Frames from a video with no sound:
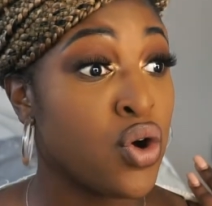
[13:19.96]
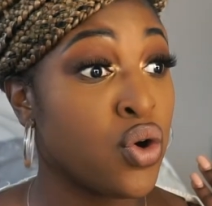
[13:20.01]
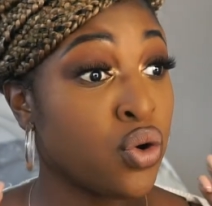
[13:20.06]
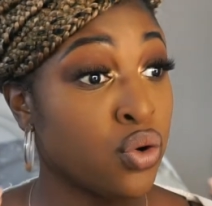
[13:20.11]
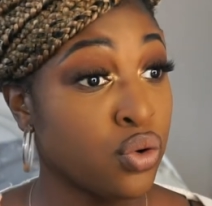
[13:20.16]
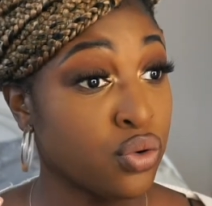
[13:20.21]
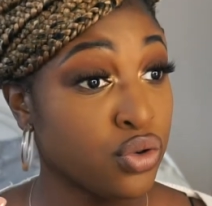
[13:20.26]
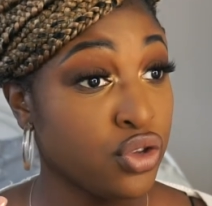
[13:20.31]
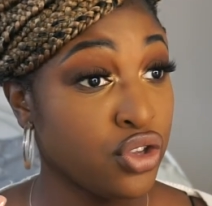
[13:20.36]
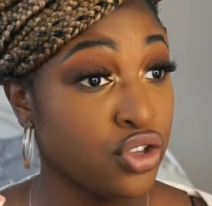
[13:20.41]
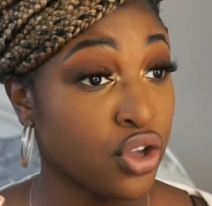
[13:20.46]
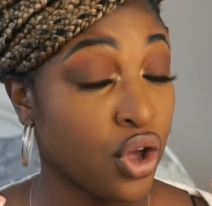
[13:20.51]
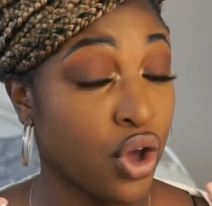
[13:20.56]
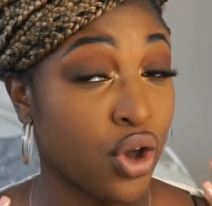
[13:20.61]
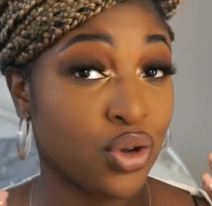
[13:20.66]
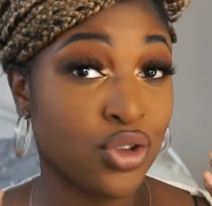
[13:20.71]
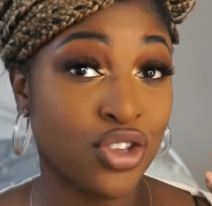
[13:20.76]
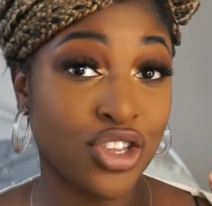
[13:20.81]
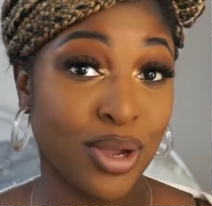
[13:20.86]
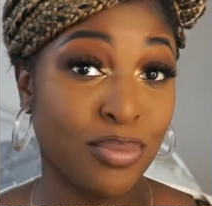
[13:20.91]

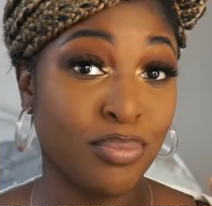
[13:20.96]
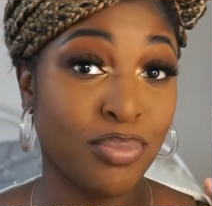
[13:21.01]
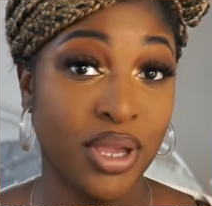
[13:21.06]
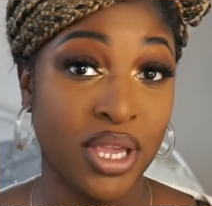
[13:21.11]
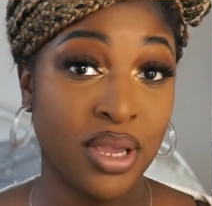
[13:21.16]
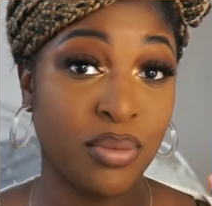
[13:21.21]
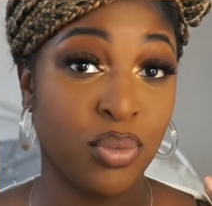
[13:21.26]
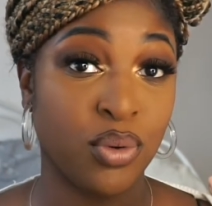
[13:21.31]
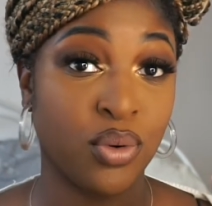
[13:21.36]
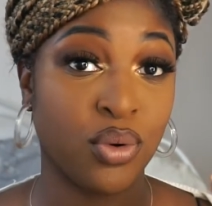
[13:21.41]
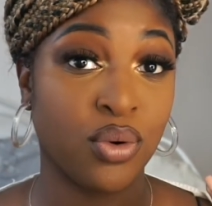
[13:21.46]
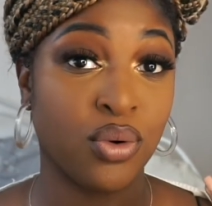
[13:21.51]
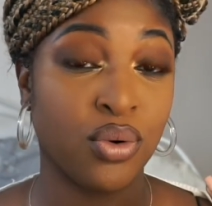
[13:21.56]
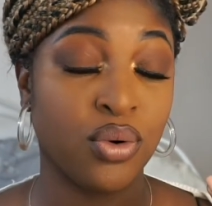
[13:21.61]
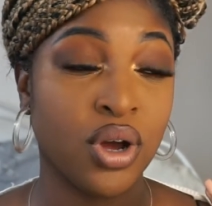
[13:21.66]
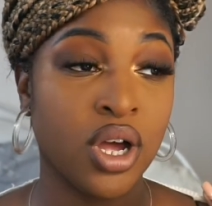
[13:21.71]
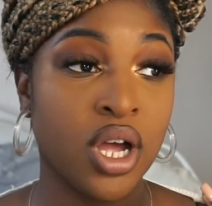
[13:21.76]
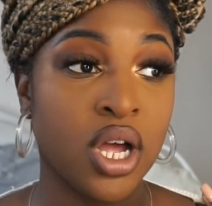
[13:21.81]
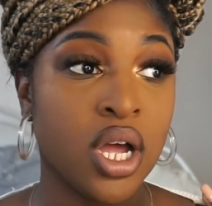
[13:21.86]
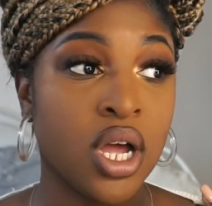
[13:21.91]
Also, some
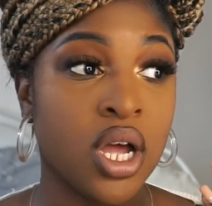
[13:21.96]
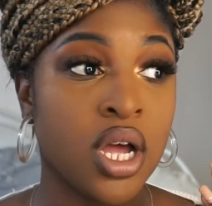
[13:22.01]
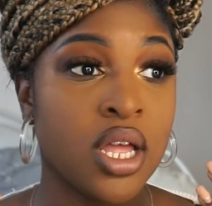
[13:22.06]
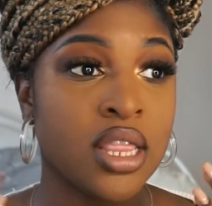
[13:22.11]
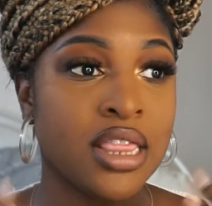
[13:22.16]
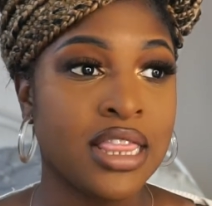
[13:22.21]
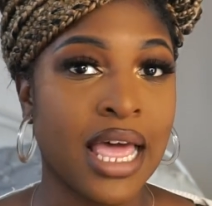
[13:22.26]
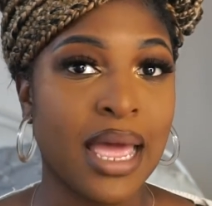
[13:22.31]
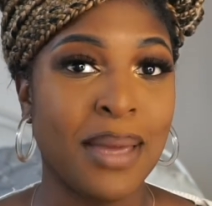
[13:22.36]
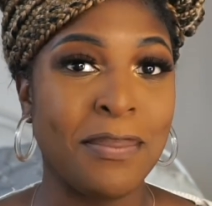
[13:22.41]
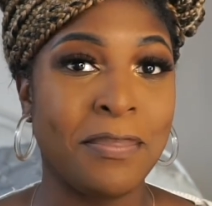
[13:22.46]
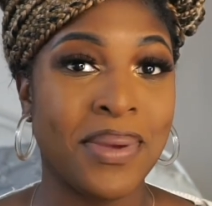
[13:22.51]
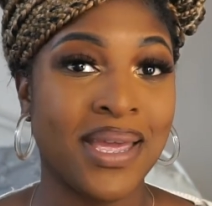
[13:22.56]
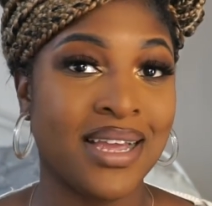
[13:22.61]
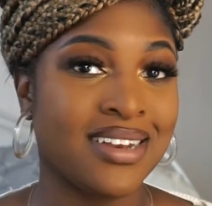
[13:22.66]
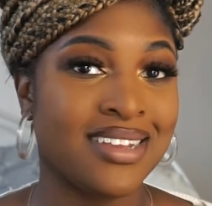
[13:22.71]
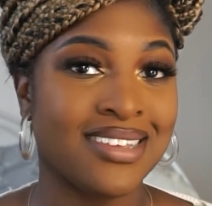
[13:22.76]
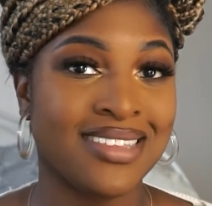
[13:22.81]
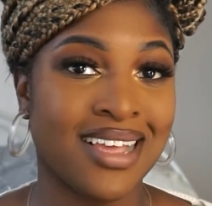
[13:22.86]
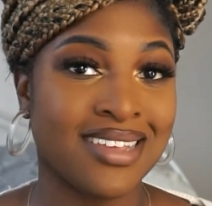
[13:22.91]
people, their
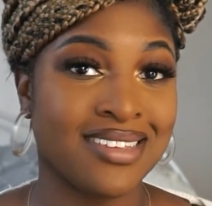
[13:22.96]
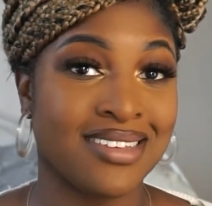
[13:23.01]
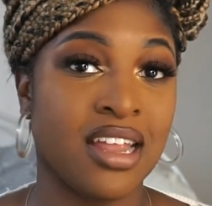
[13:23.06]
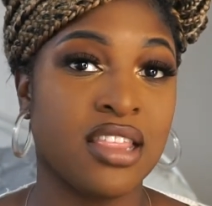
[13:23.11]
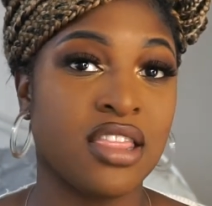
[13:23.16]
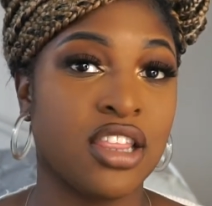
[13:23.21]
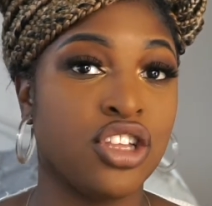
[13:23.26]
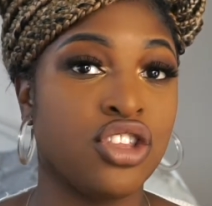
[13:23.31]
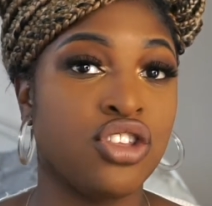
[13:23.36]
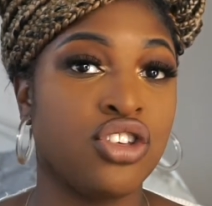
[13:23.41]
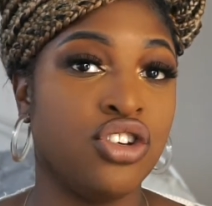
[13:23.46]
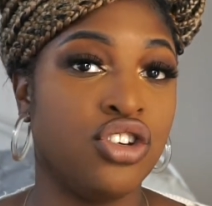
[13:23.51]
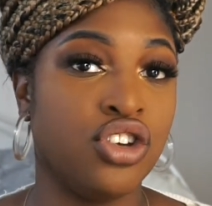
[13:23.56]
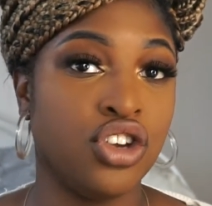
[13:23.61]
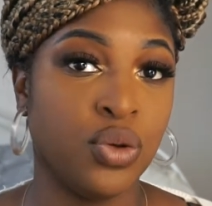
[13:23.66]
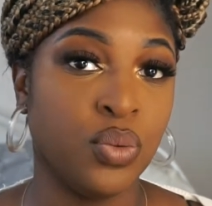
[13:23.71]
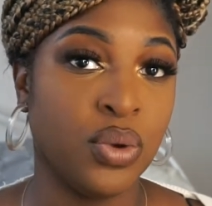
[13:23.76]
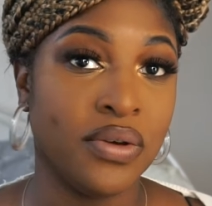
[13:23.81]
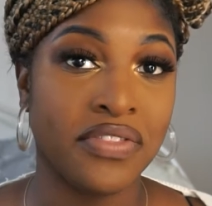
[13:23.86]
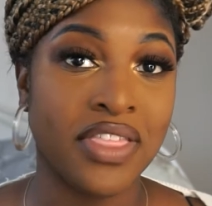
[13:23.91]
bigness has nothing to
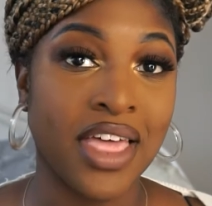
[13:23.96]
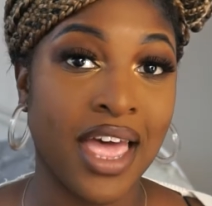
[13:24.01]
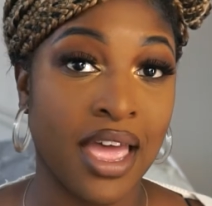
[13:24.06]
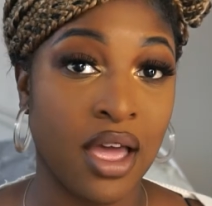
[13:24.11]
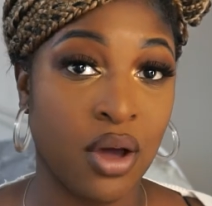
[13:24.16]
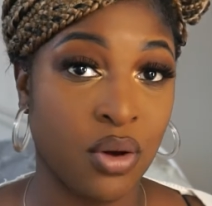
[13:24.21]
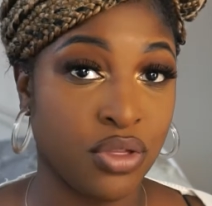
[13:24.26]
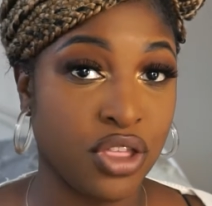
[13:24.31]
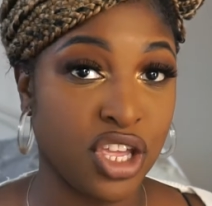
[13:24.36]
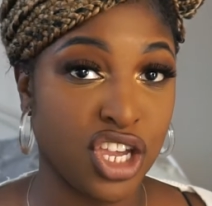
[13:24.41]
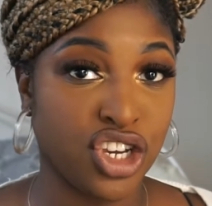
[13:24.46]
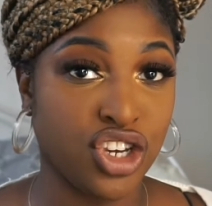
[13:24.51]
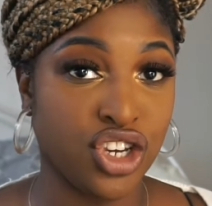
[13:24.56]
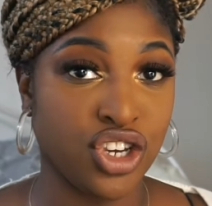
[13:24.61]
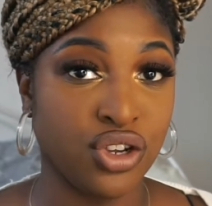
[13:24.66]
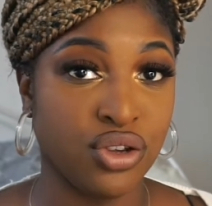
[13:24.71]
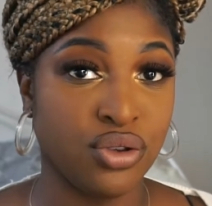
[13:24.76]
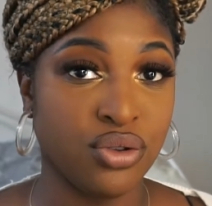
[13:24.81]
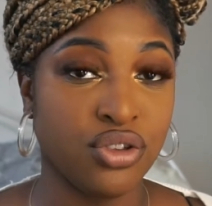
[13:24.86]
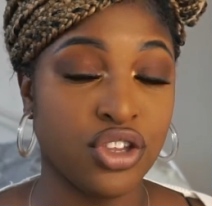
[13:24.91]
do with their health
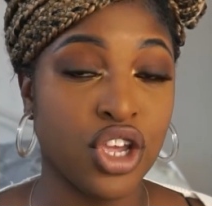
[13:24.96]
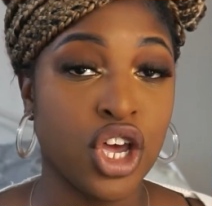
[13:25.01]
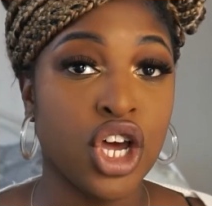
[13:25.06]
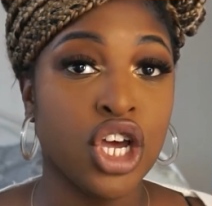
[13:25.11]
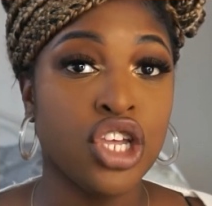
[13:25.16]
issues.